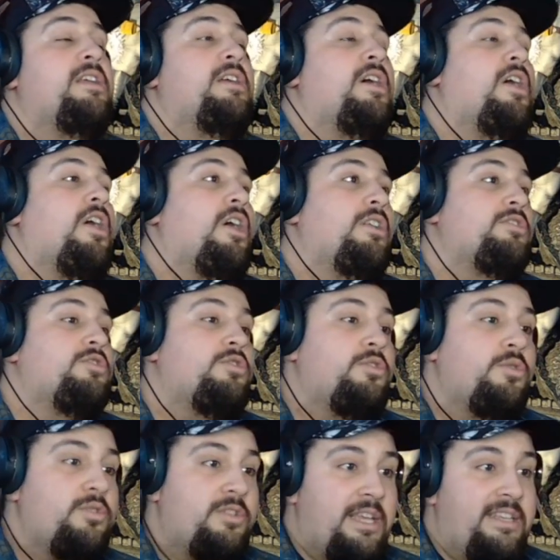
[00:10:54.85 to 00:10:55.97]
on
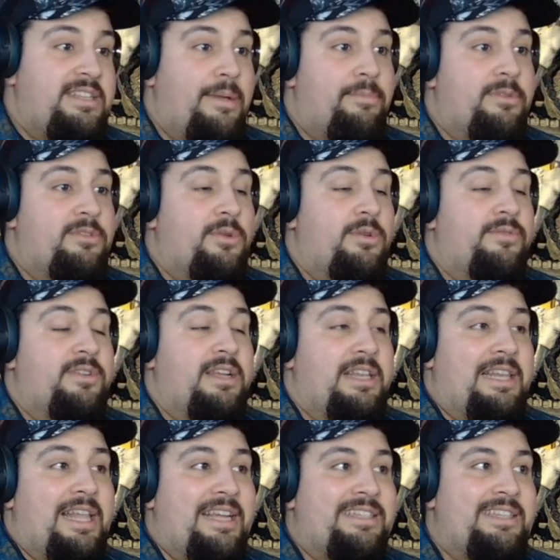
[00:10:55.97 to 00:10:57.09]
Tuesday's episode of
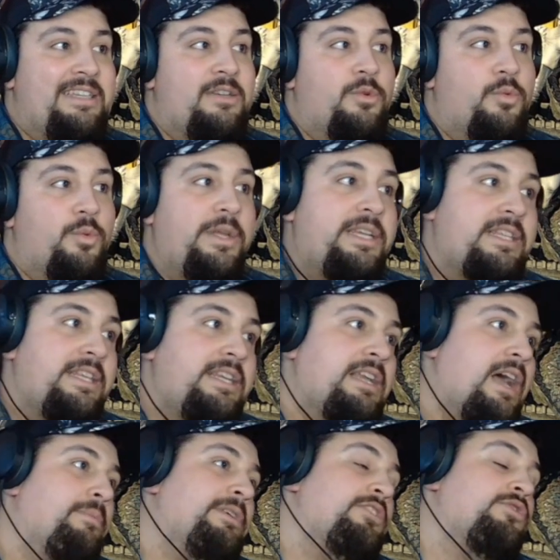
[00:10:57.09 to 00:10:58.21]
Collecting Weekly.
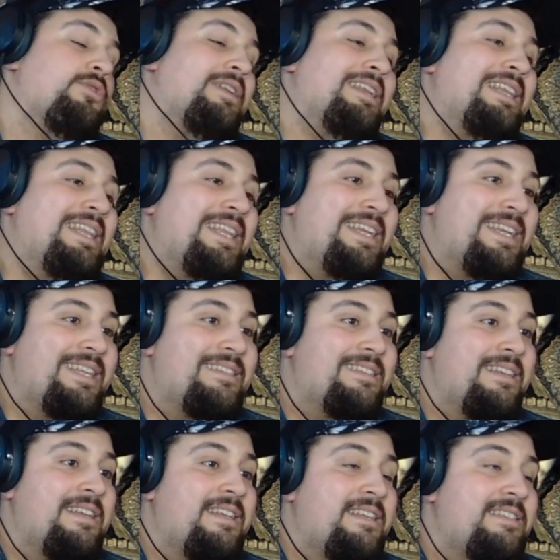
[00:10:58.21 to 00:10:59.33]
I'll be sure to link it
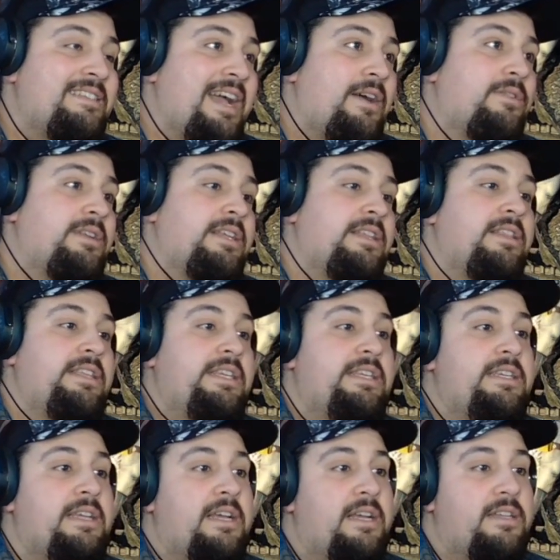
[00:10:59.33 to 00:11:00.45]
down in
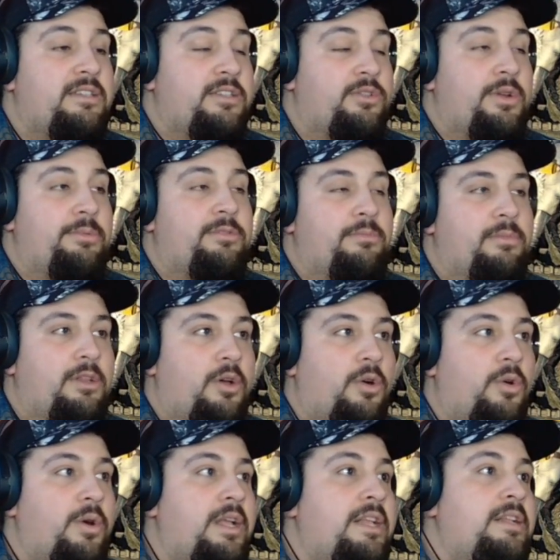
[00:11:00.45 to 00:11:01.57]
the description
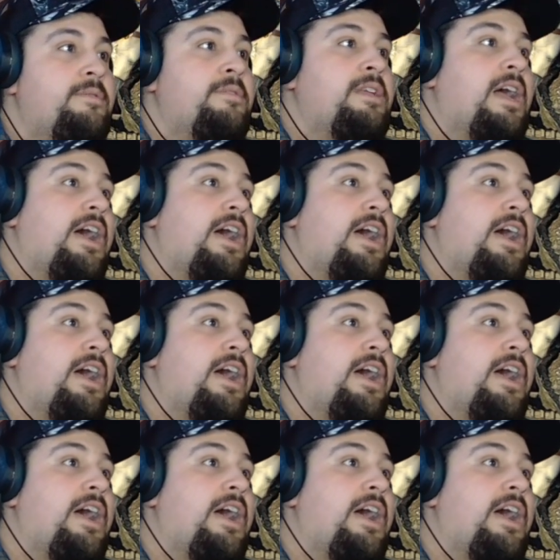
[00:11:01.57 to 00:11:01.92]
below. I